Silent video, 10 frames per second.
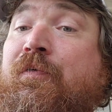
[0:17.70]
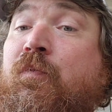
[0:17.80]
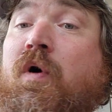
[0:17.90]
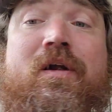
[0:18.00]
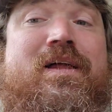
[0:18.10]

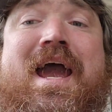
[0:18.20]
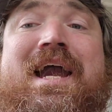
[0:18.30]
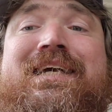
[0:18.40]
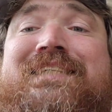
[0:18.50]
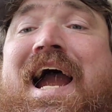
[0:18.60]
Where the
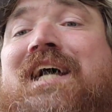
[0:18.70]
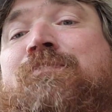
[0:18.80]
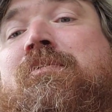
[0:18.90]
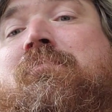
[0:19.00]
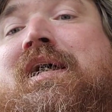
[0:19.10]
heck has
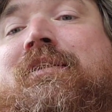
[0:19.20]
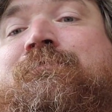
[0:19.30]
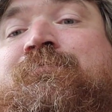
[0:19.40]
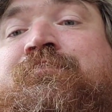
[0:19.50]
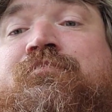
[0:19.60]
Aspie been?
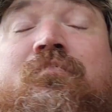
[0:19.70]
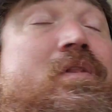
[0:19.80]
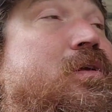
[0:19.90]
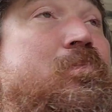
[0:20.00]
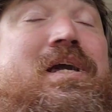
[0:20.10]

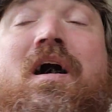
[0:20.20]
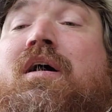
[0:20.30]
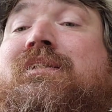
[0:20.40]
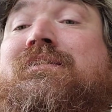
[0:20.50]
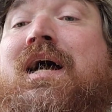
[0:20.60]
To be
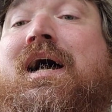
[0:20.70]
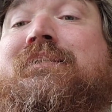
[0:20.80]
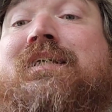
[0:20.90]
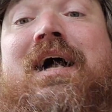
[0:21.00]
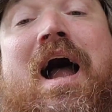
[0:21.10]
honest,
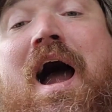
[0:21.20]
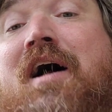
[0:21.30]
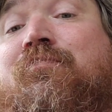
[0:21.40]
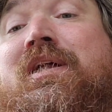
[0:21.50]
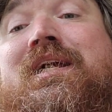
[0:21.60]
guys,
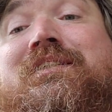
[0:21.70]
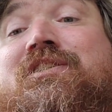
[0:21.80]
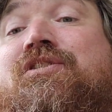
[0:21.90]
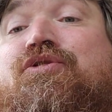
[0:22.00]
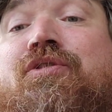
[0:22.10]
I've been
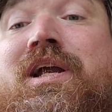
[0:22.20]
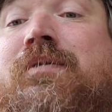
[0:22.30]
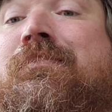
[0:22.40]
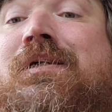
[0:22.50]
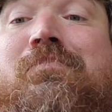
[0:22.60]

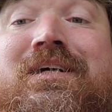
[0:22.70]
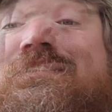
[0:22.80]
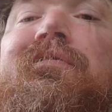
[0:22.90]
extremely busy.